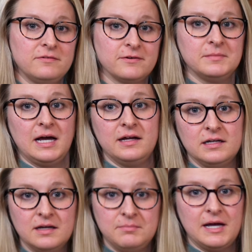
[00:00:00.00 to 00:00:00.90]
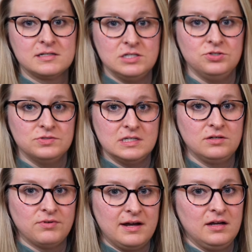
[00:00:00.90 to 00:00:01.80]
from that and get back to
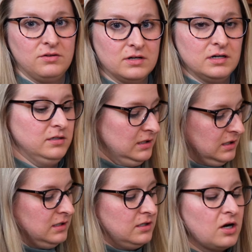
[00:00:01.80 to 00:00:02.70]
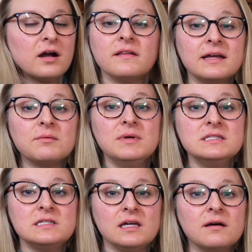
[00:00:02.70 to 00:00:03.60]
using regular garlic and
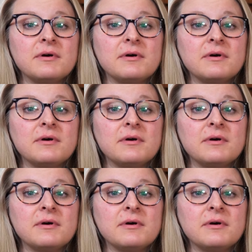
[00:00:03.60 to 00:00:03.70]
mincing it